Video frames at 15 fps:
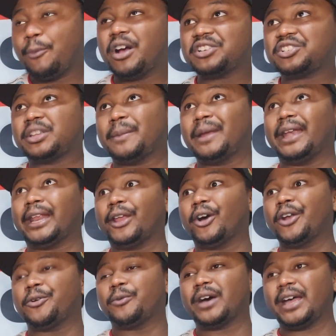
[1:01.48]
watched him at
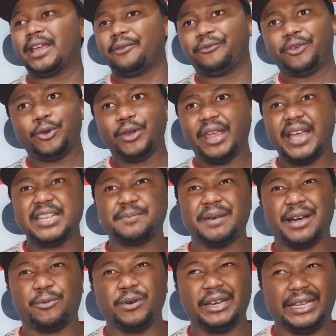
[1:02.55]
Lyon, right, a few years
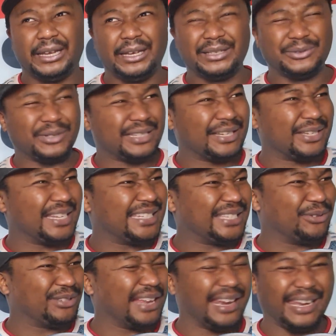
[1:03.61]
back when it was
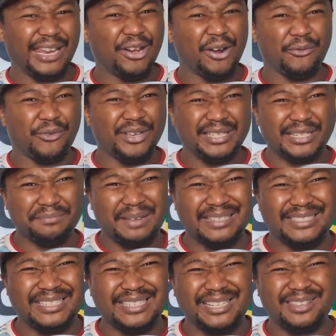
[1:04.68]
like Lyon versus
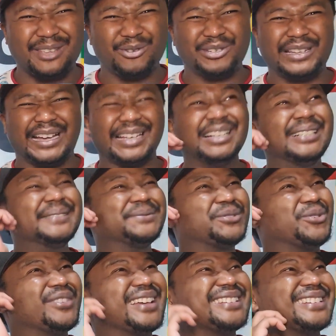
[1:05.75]
Man City, I think it was like
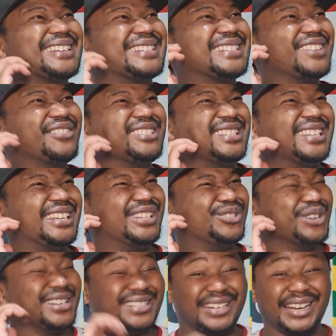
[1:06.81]
2017,
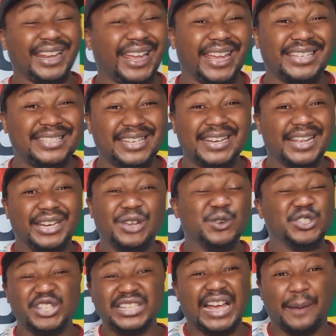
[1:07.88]
2018, and he
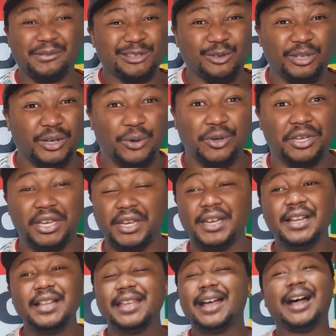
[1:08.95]
was just absolutely
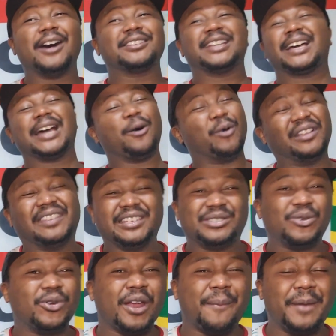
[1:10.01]
cooking. I was like, I want this
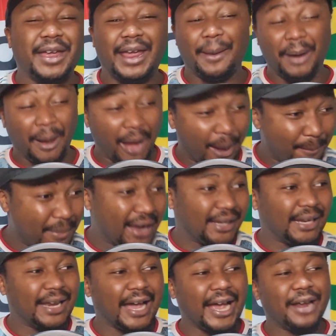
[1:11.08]
dude at
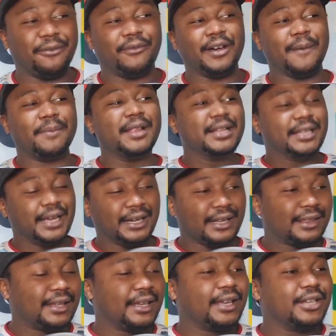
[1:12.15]
Man United, fam. And the
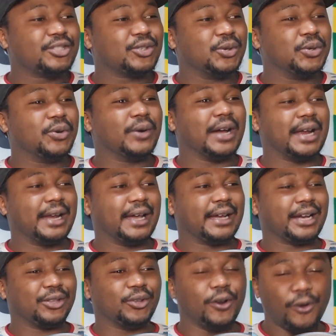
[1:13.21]
thing is too, right,
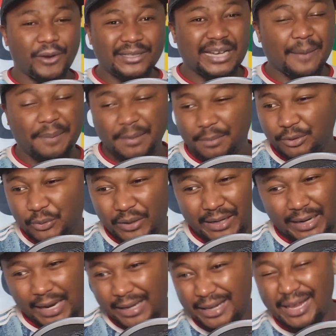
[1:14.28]
like, I don't know what's happened between
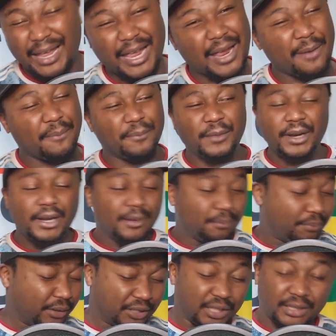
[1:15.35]
like him,
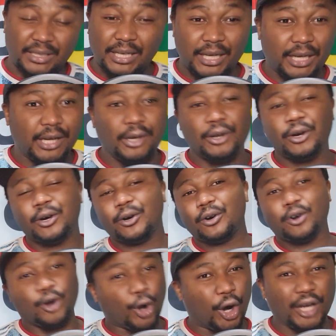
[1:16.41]

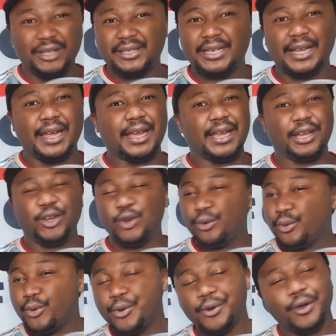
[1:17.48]
Pochettino, Conte,
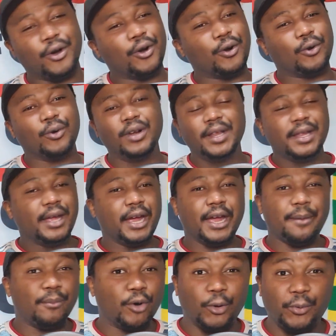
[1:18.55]
Nuno,
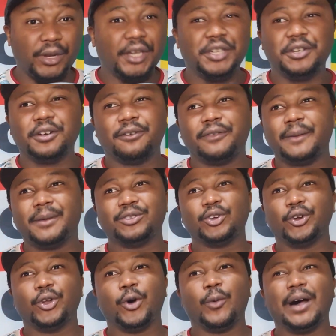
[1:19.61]
Mourinho, fam. I
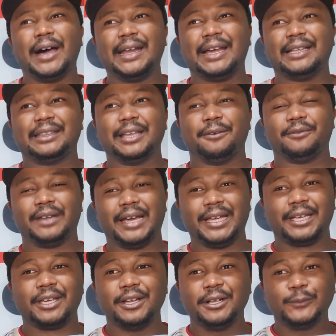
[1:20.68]
don't know why like they've
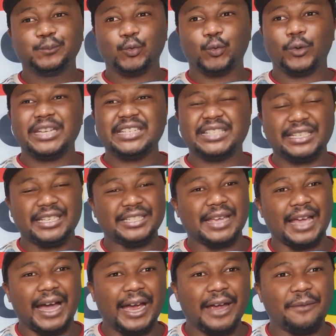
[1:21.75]
like wasted this
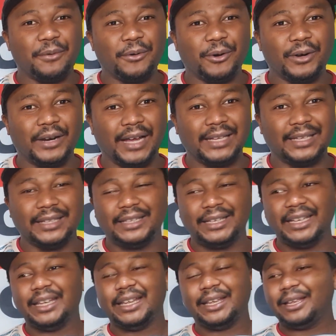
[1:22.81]
guy, bro. Like, he's
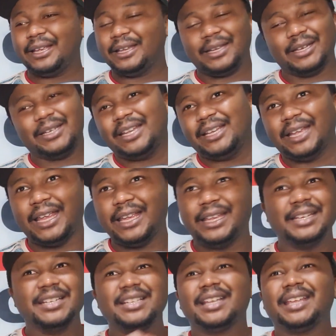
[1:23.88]

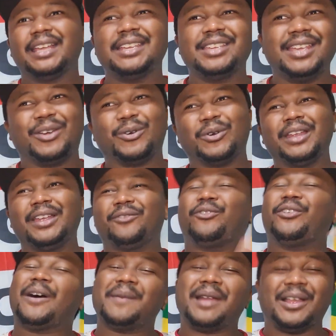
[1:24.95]

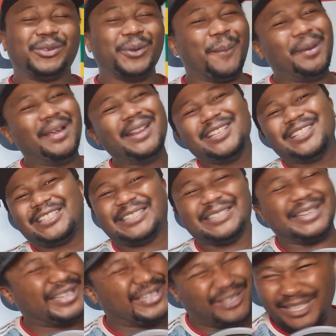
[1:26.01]

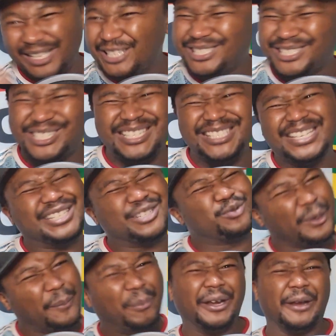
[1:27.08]
the
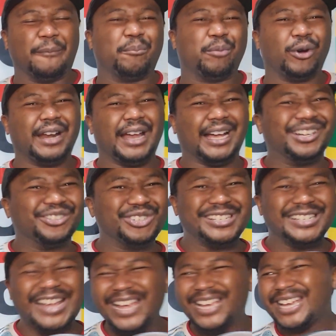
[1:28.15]
dribbling, bro. Like, I
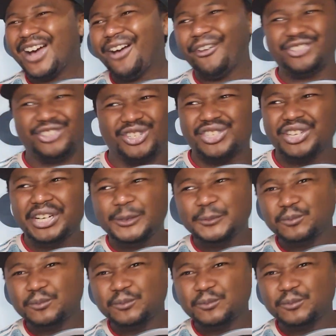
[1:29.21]
just like how he's just